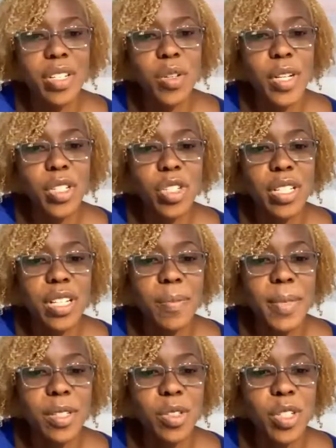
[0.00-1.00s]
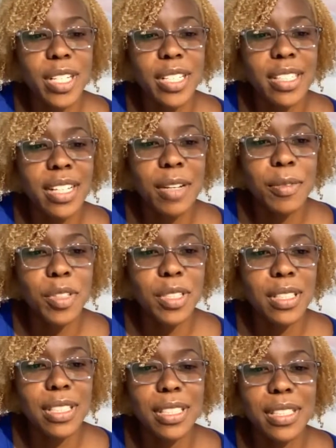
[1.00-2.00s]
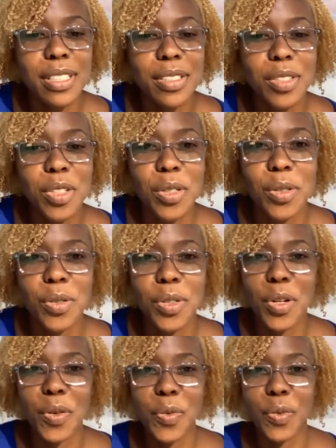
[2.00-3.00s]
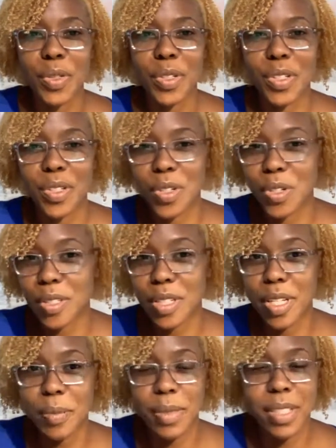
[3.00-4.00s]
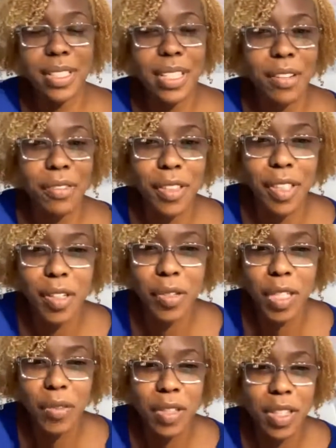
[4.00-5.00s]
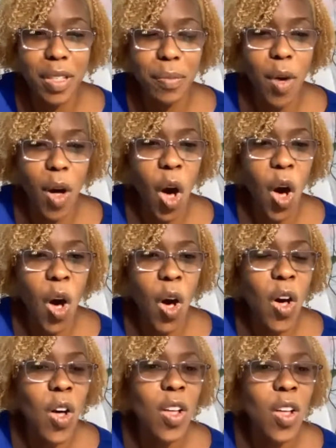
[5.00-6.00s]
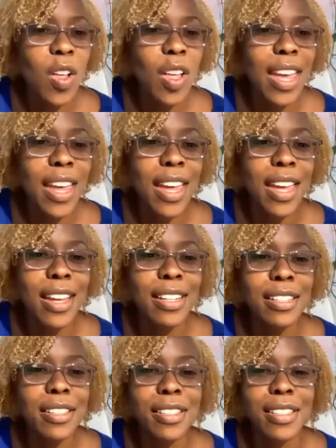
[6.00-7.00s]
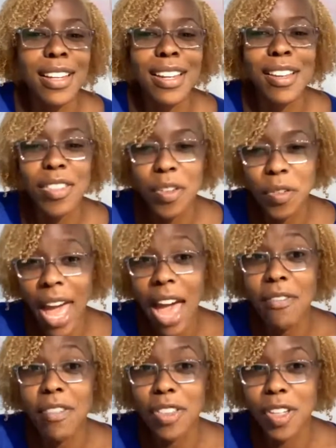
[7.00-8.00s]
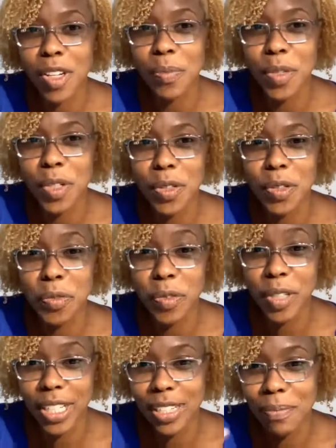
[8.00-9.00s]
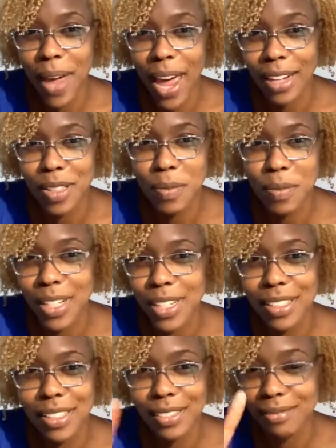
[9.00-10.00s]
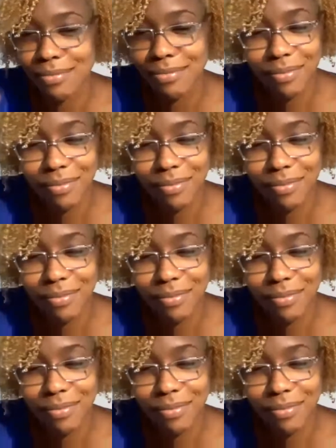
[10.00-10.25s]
a question there about stress, and I was just listening to your tips and definitely agree with them all. And having the computer read back to me is